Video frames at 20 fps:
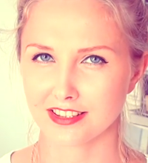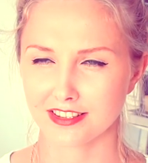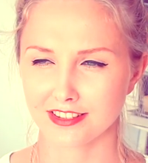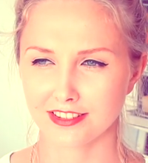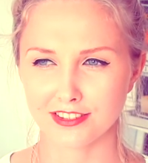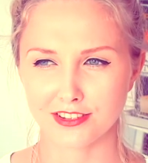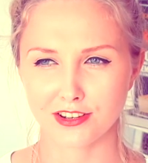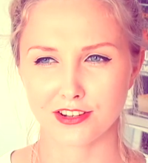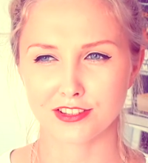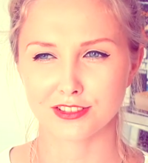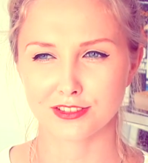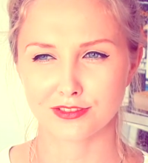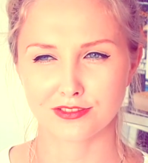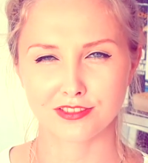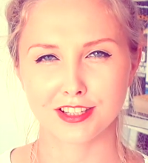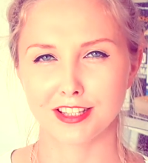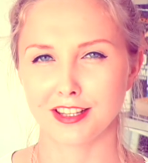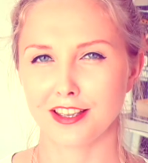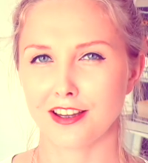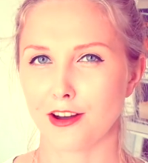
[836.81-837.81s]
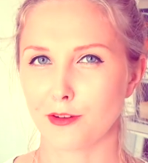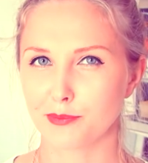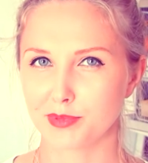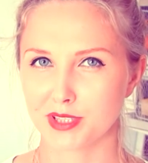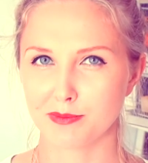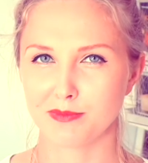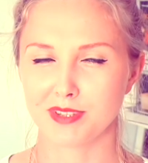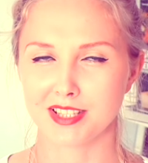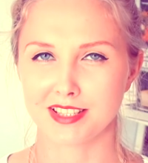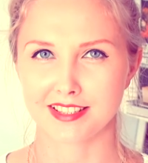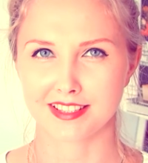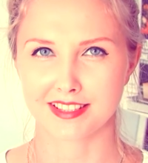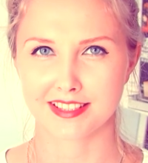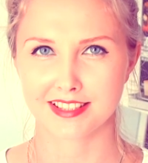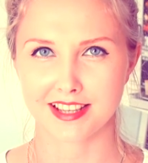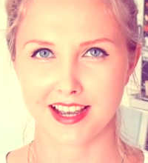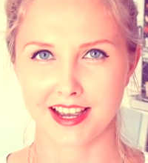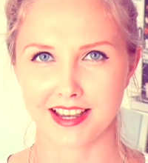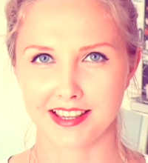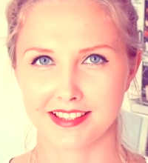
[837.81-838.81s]
not really optimistic
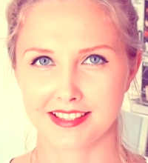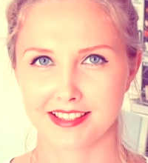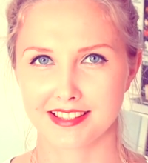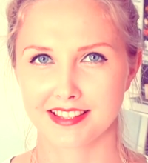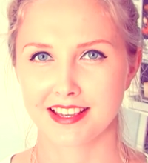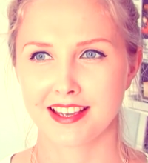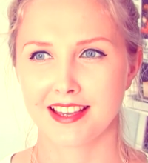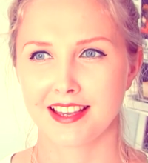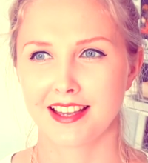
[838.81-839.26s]
science.